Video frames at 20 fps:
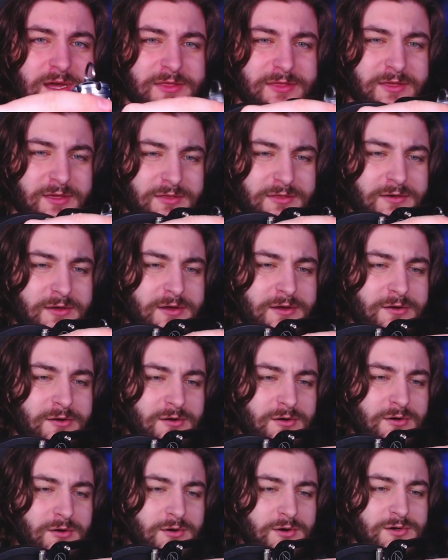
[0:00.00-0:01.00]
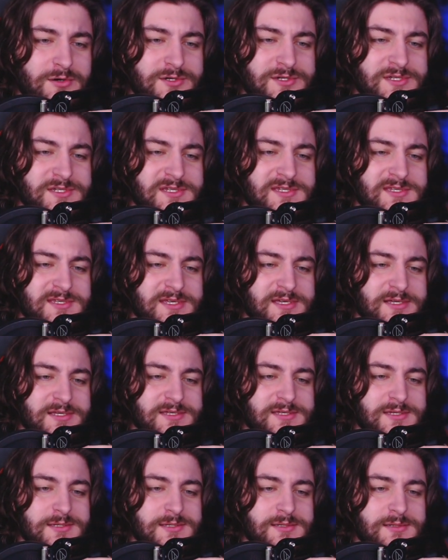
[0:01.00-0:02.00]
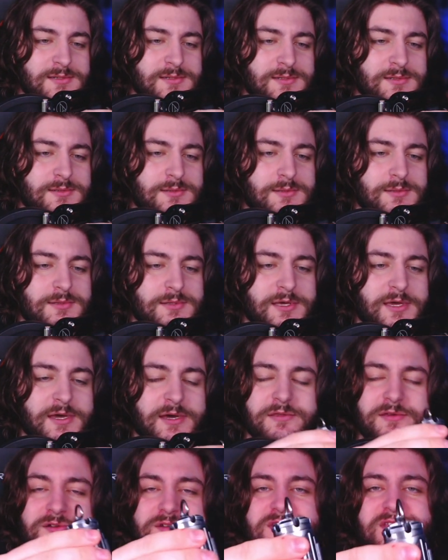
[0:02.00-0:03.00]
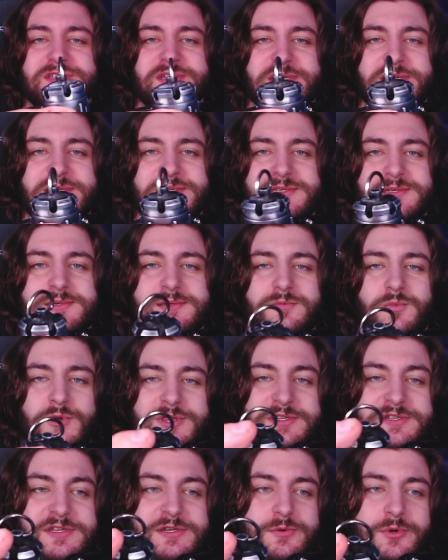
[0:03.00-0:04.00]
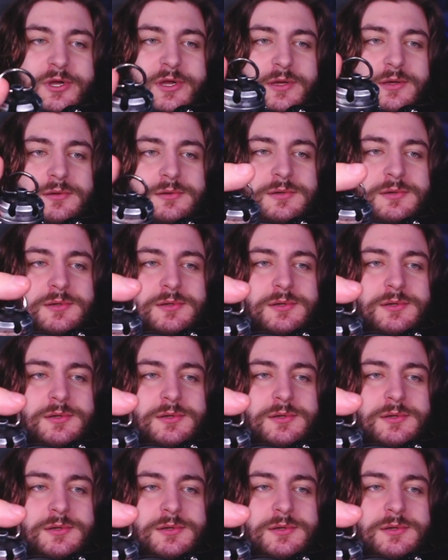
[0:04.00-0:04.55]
I think there are 6. Yeah, there's 6 with the D-ring.